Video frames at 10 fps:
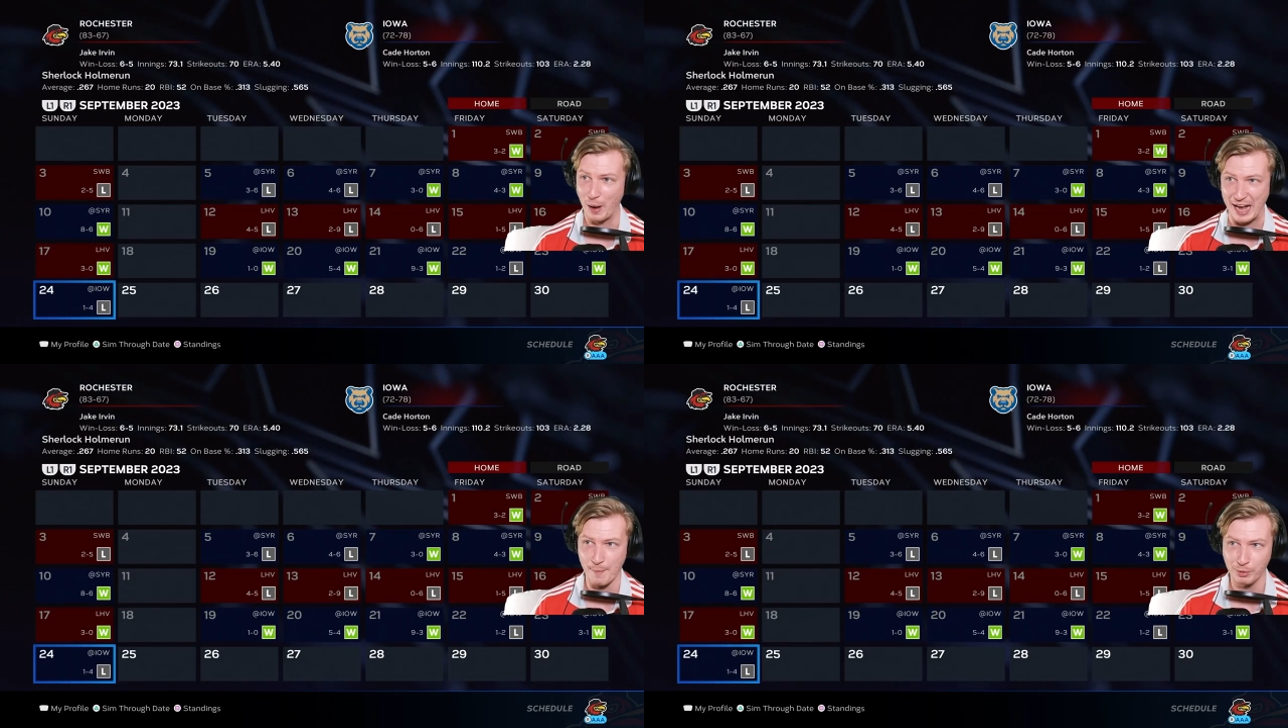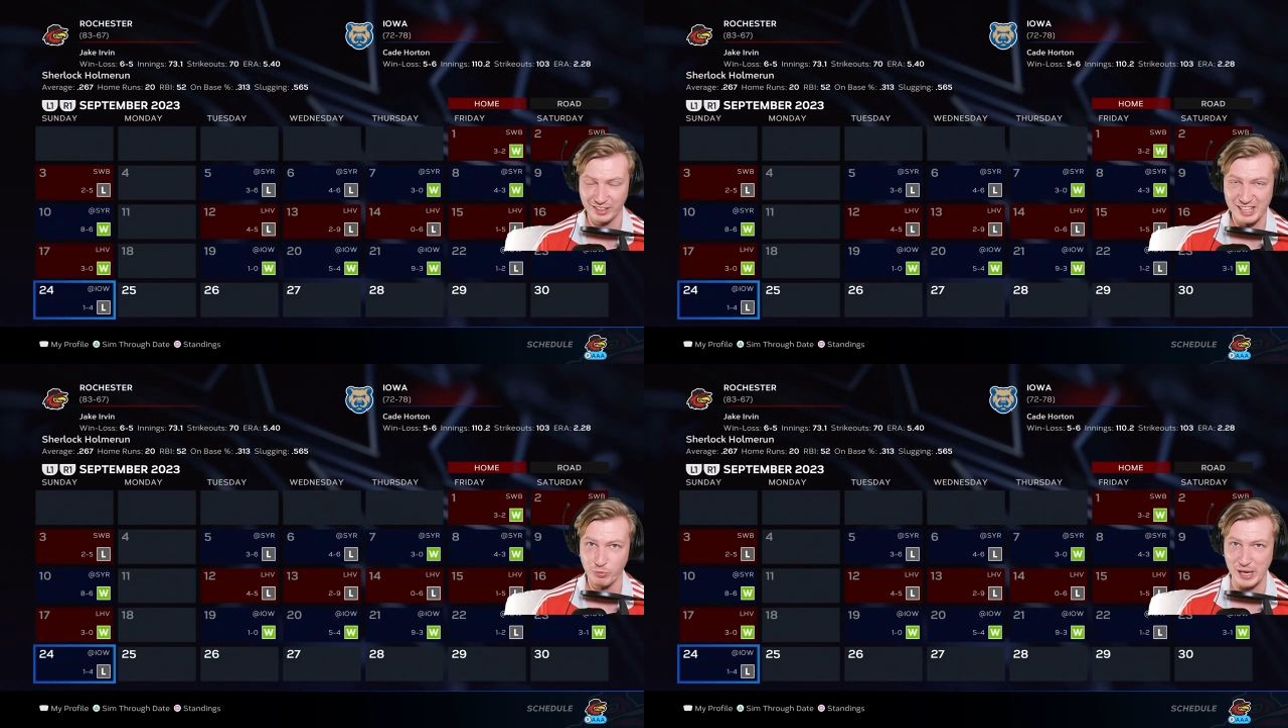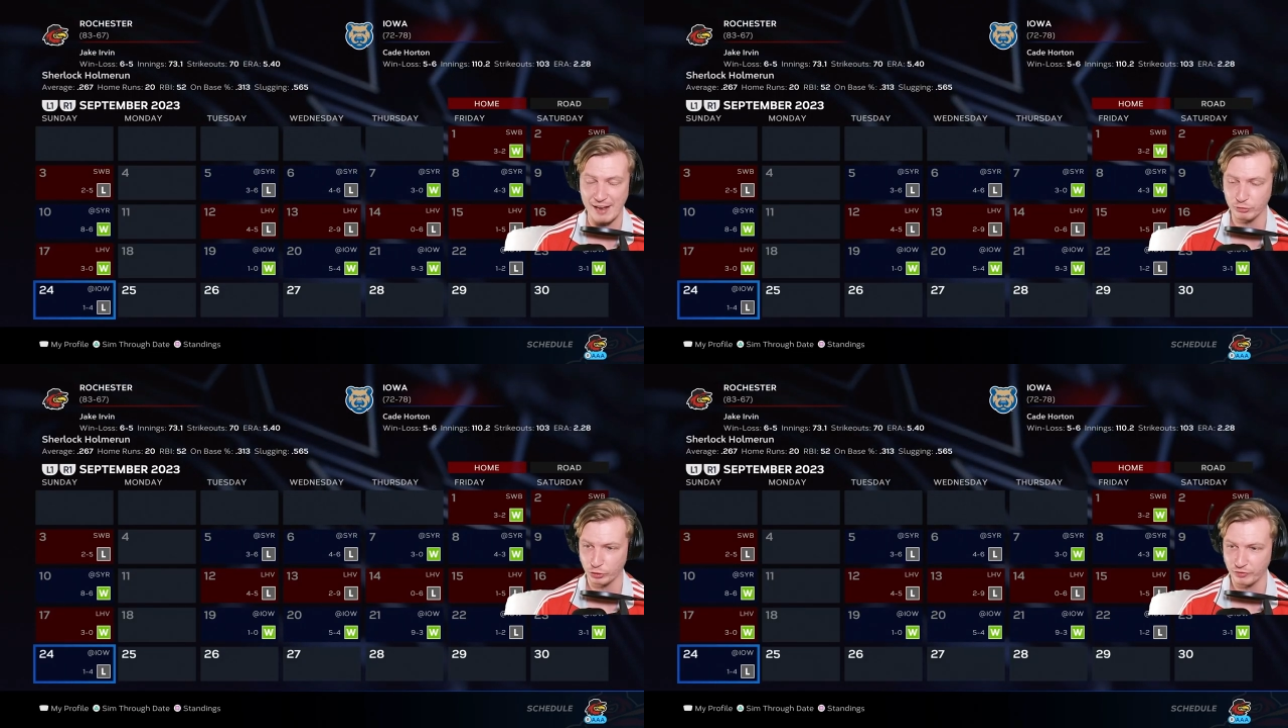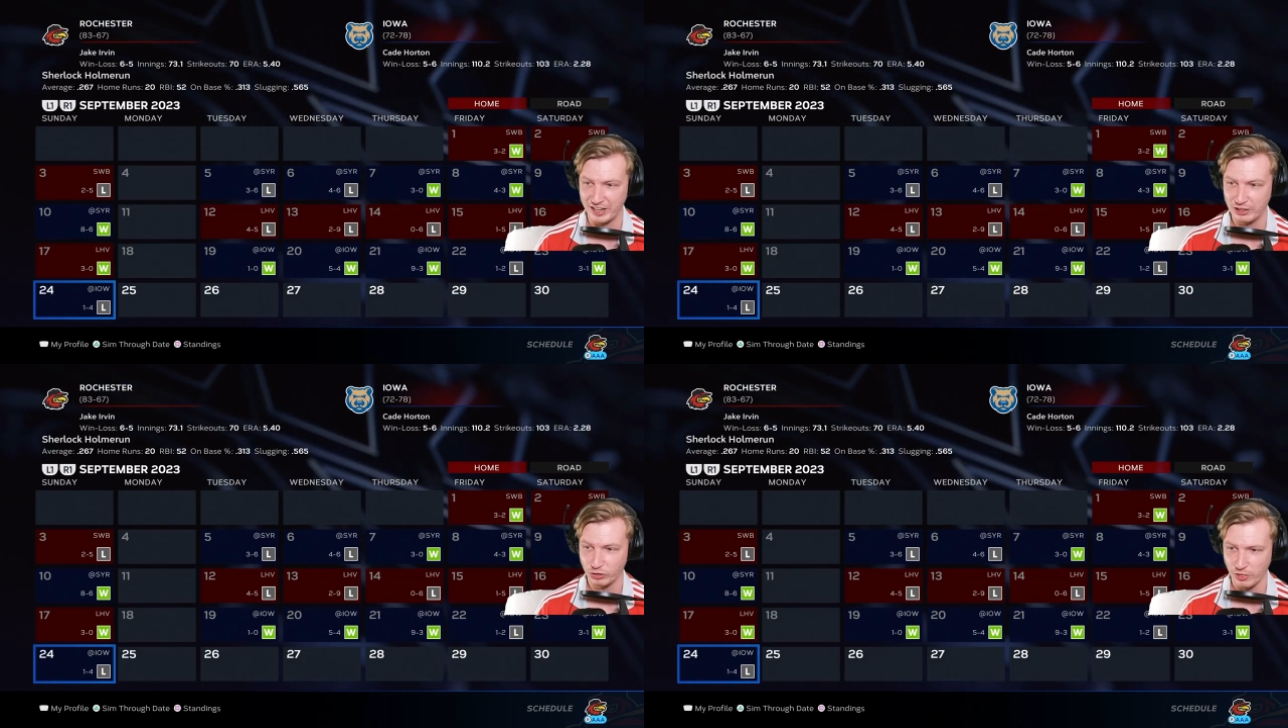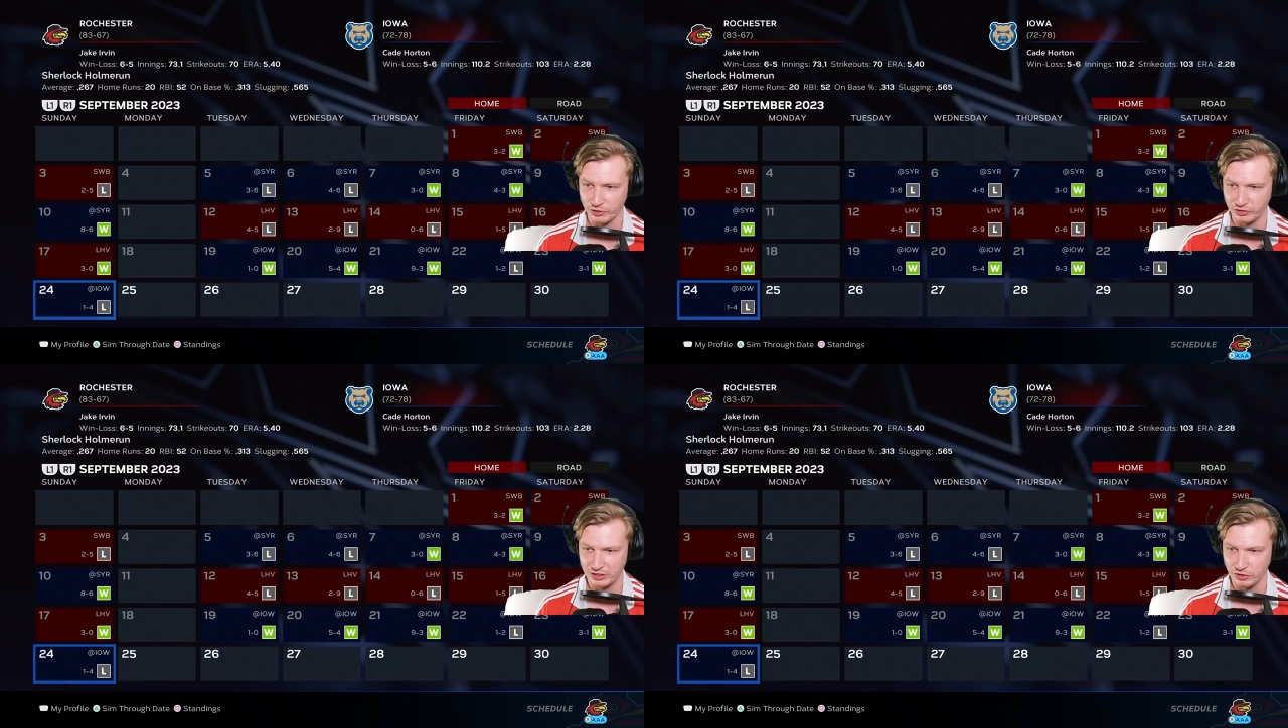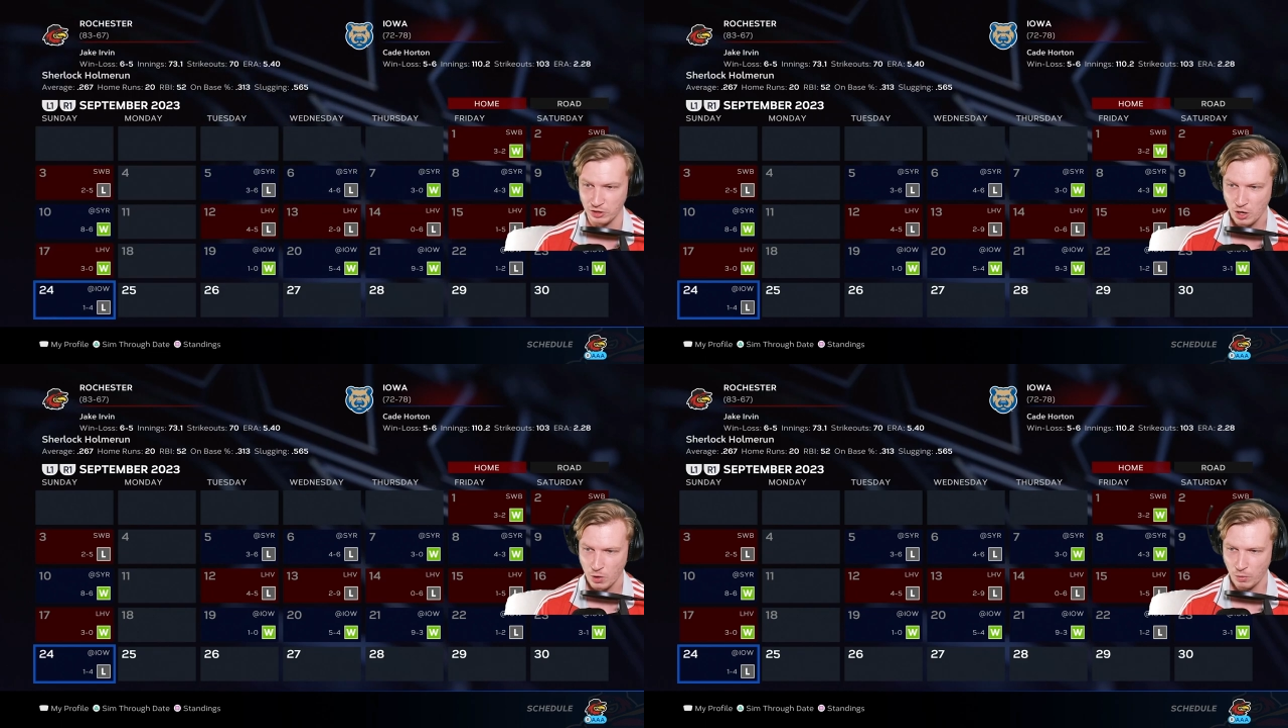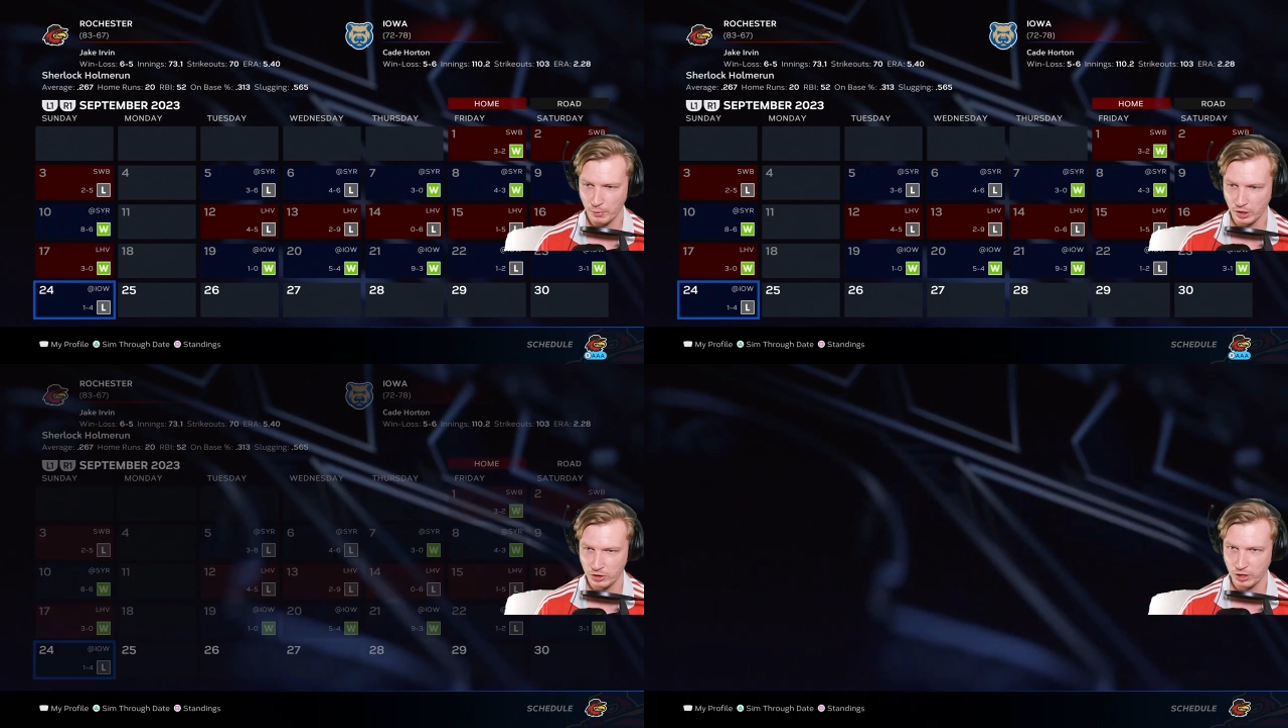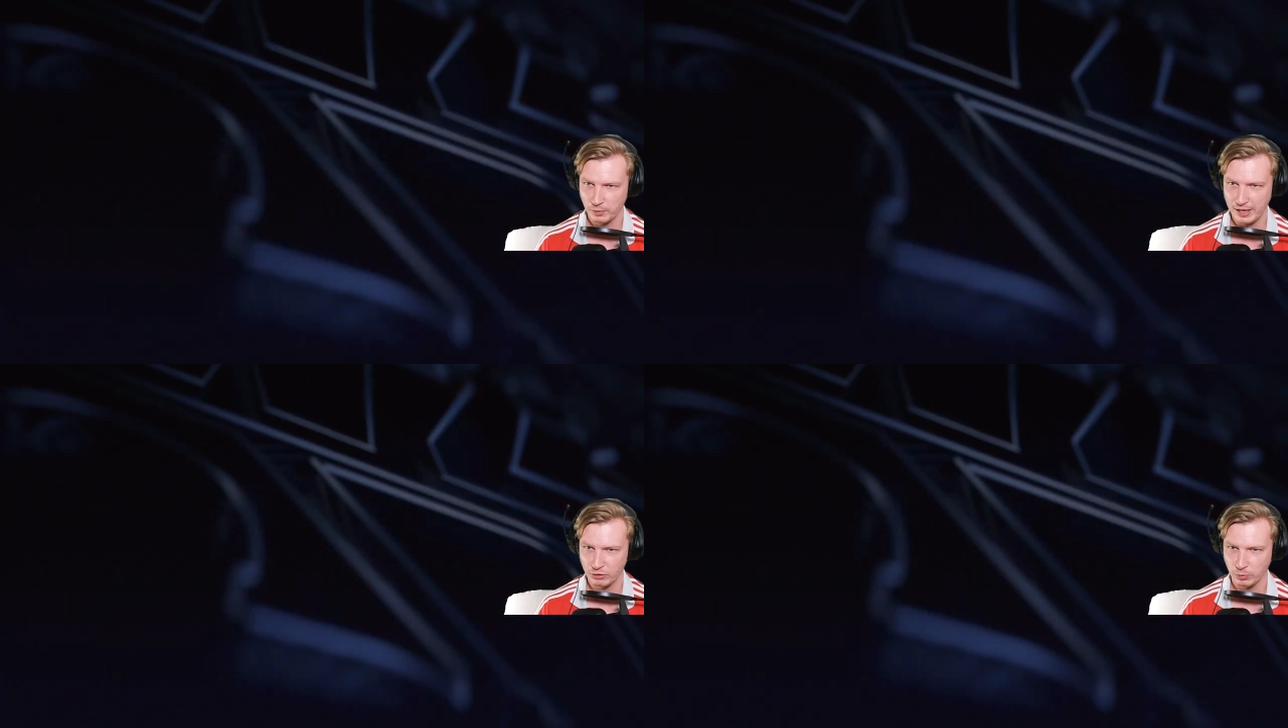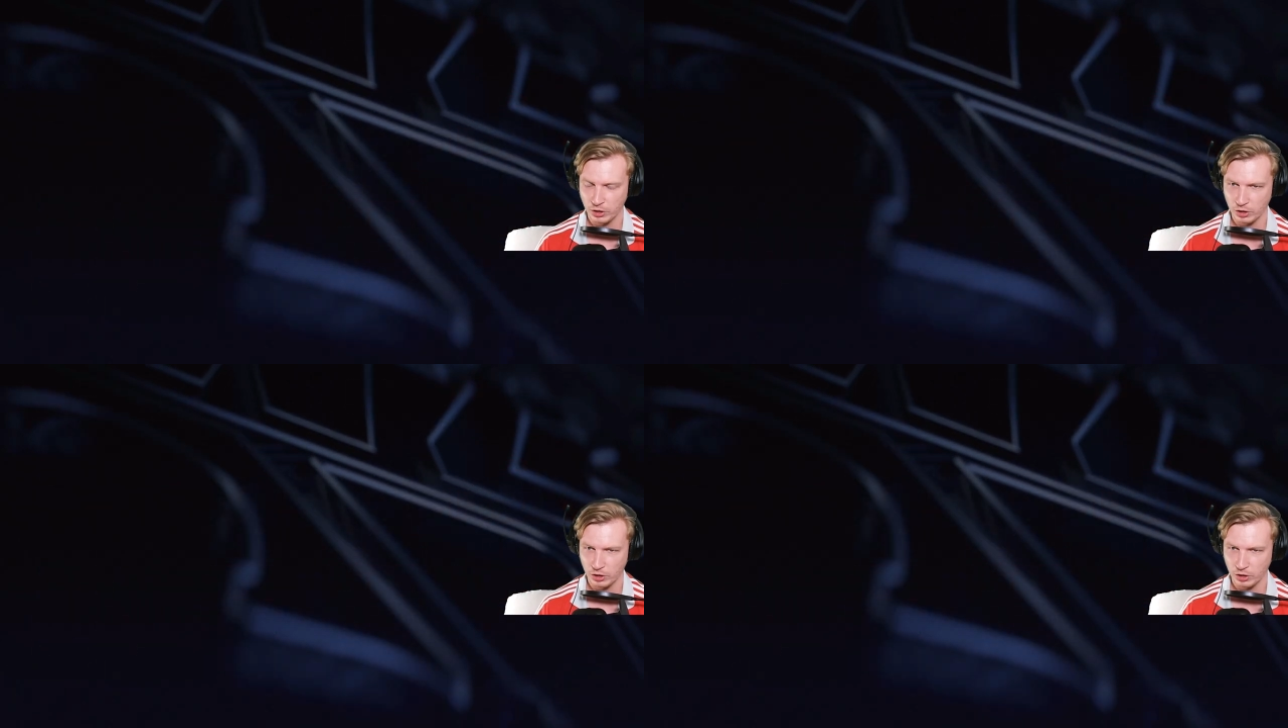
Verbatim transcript: and I believe we have just finished the season. What we're going to do is we're going